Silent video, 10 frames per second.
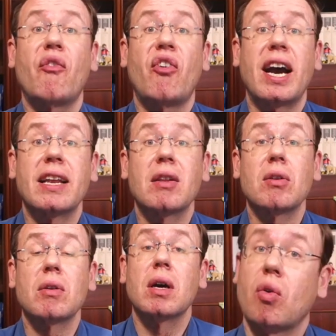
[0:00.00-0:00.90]
final,
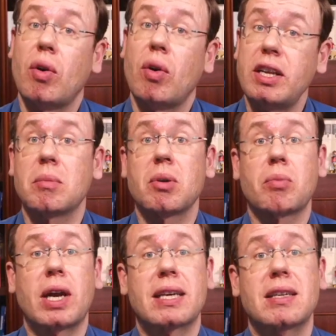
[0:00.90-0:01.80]
questionable
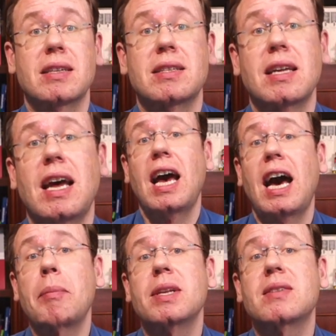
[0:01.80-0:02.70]
practice
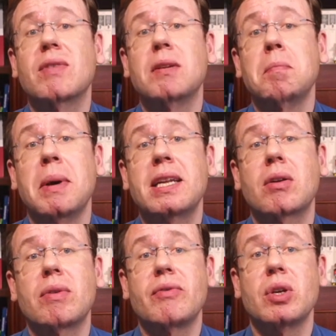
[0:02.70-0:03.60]
happens when
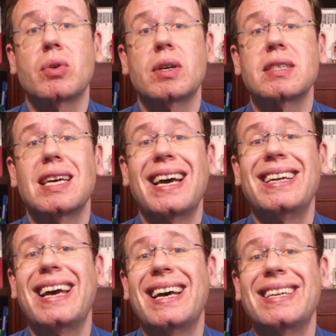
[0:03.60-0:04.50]
meta-reviewers
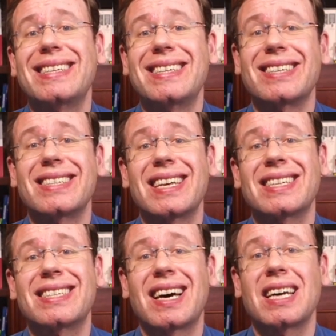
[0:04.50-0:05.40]
and editors
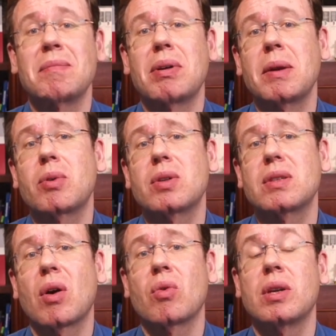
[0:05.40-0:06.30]
assign papers
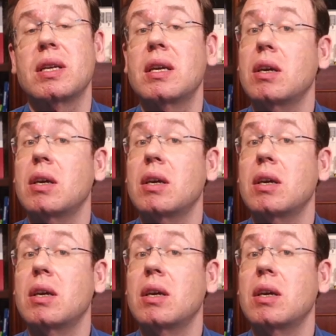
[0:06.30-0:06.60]
only